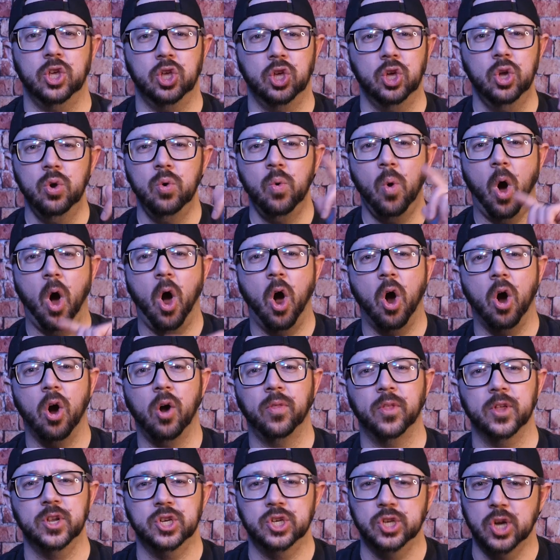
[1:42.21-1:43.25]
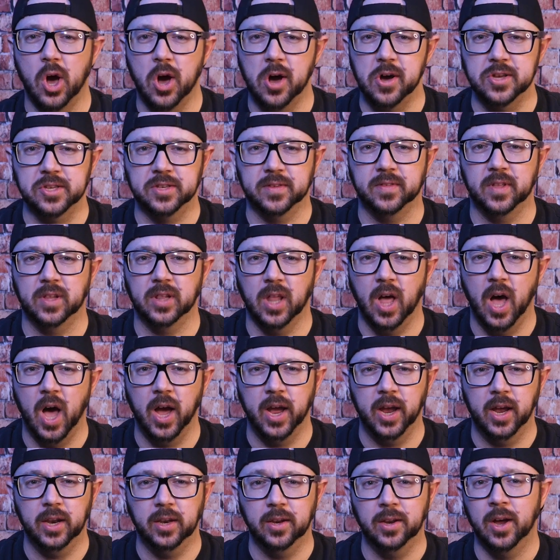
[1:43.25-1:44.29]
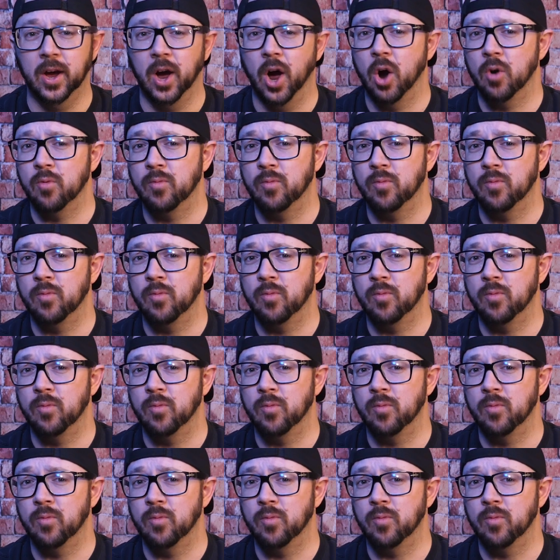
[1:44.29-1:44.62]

You are the Jaws of the Lion, a